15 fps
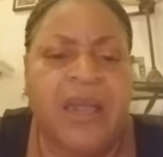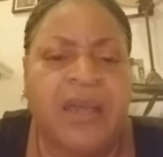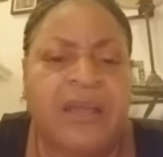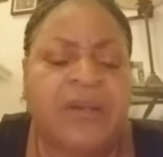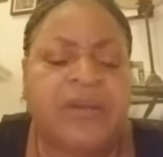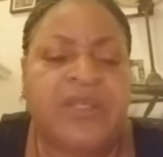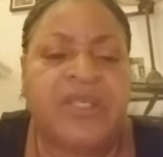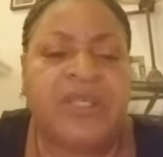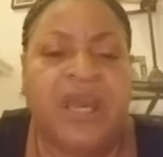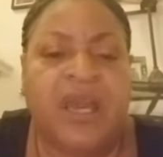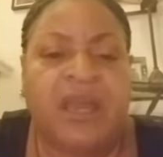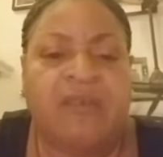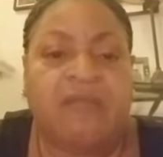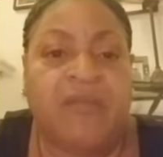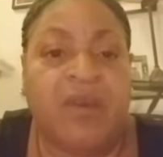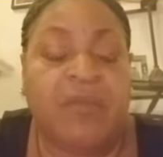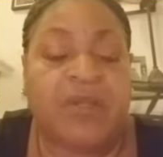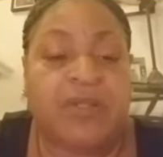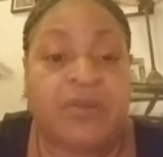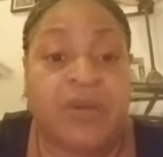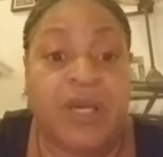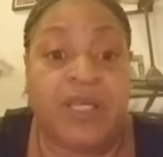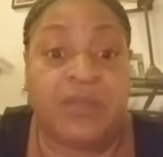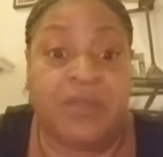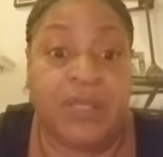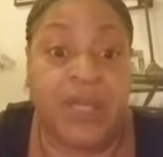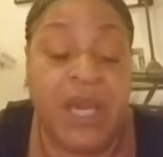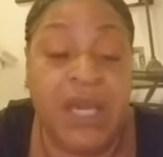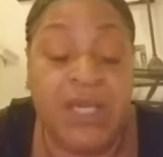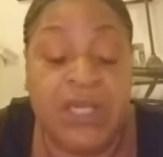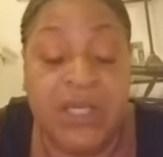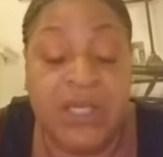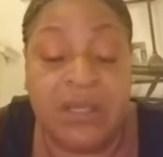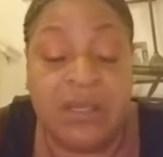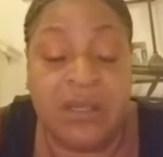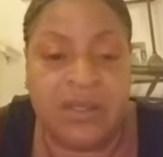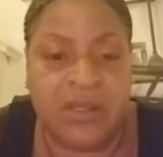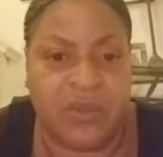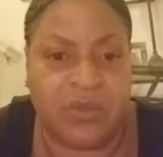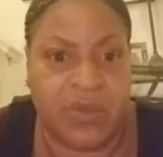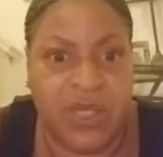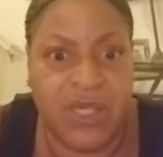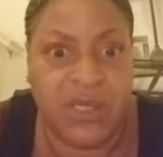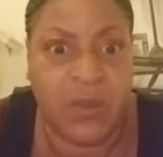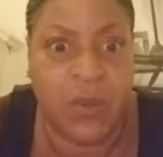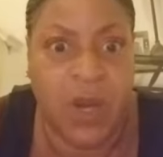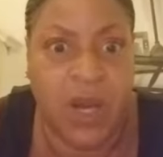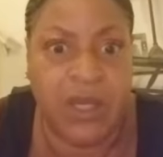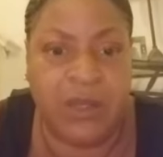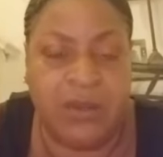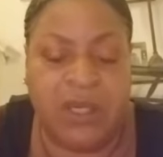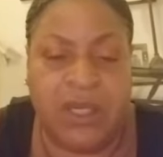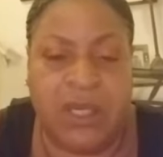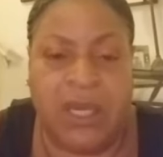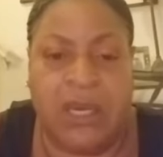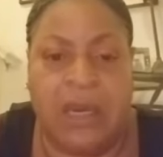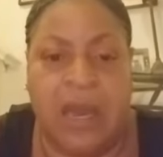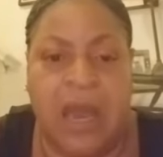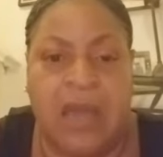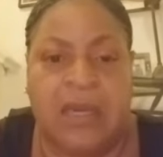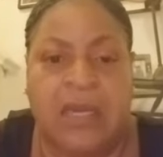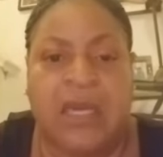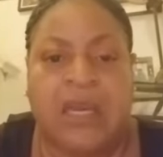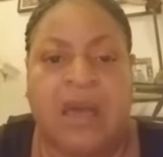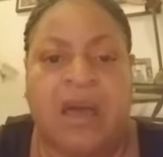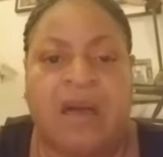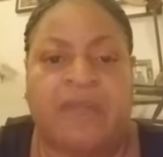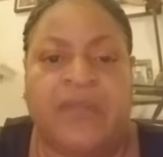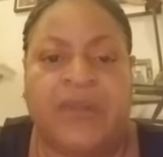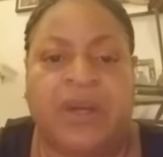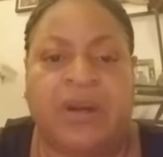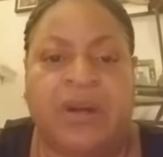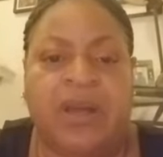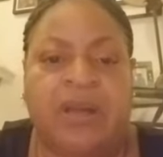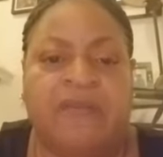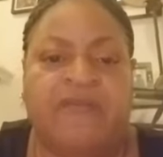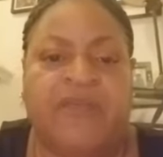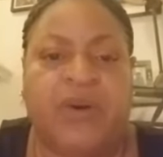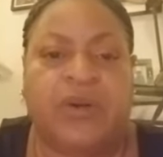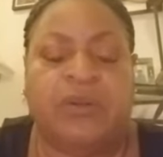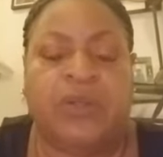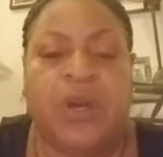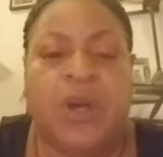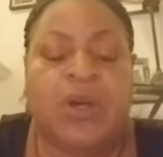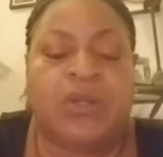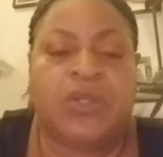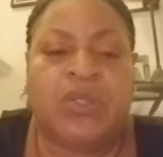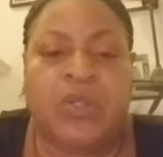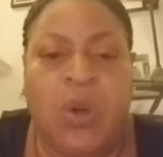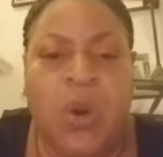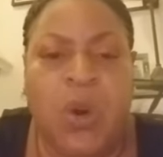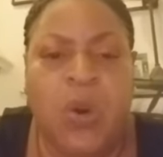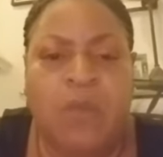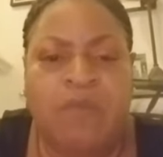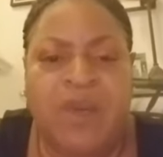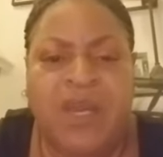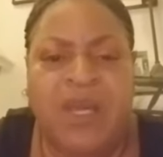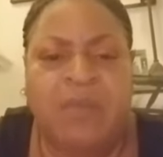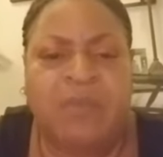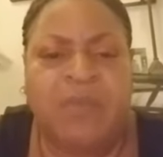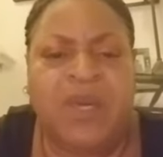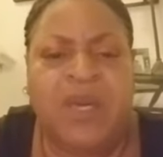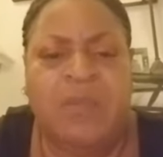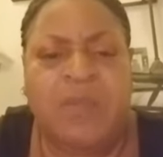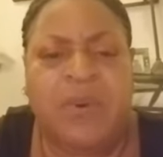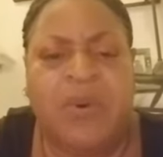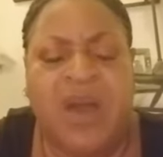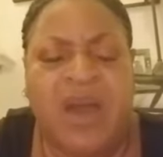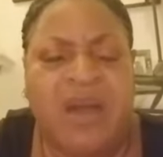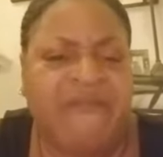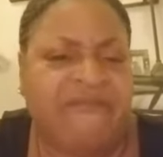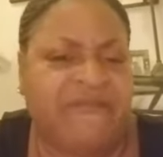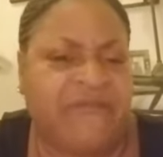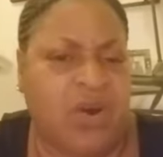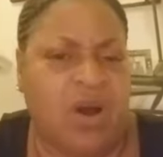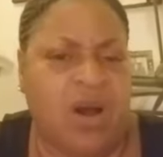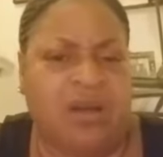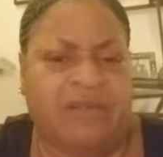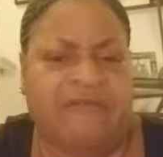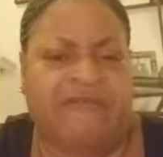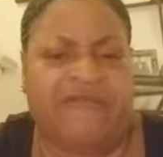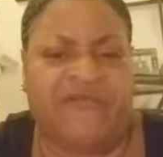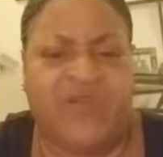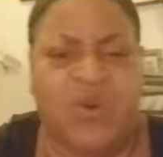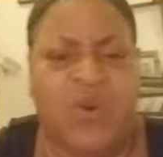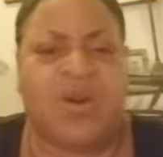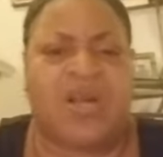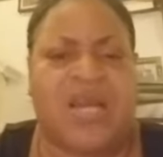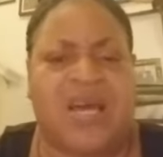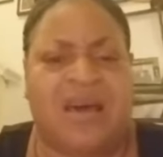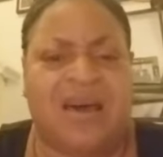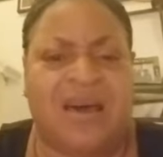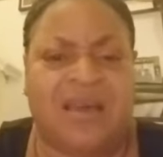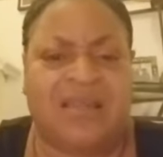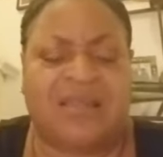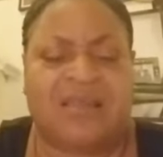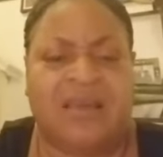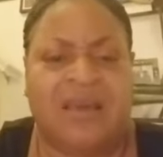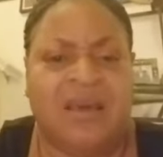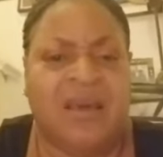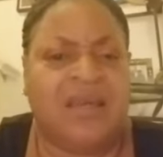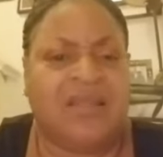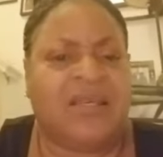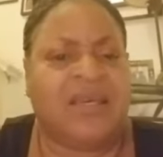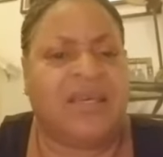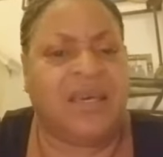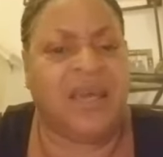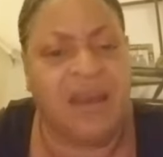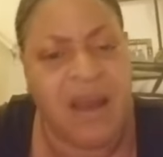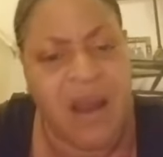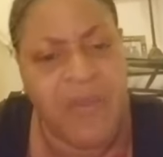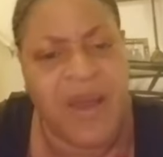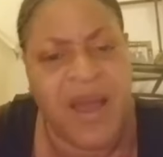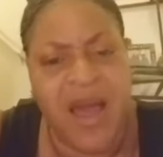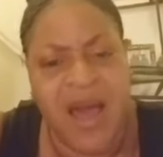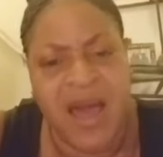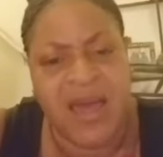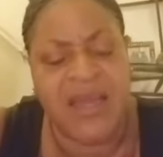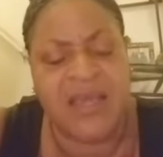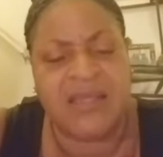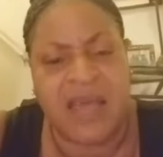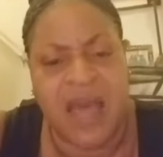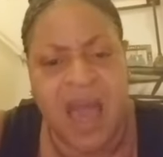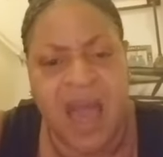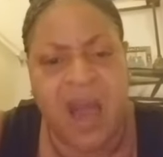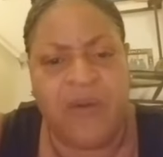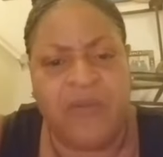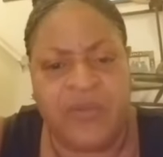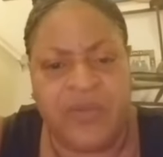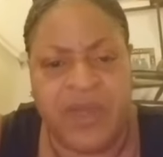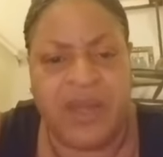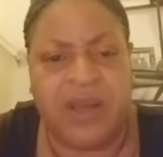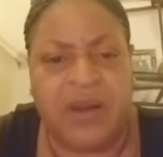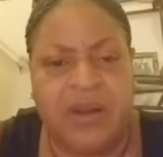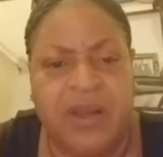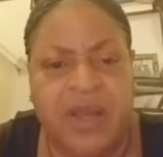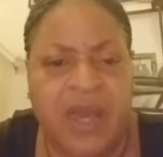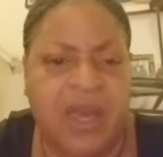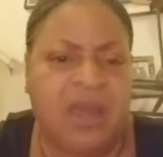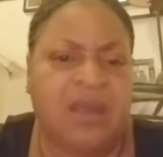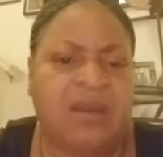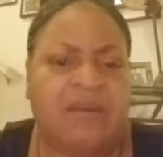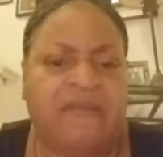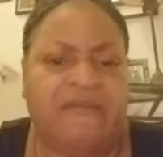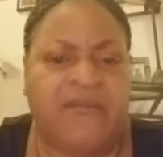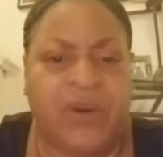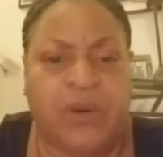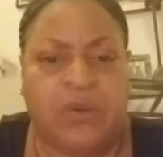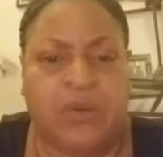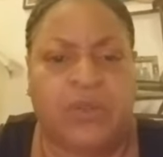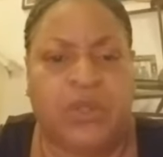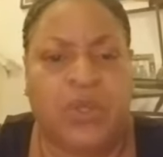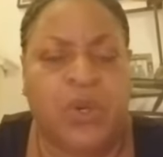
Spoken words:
I can understand if maybe transportation, there's a reason why you cannot get out there and vote. So many people have fought for us to get our behinds out there and vote.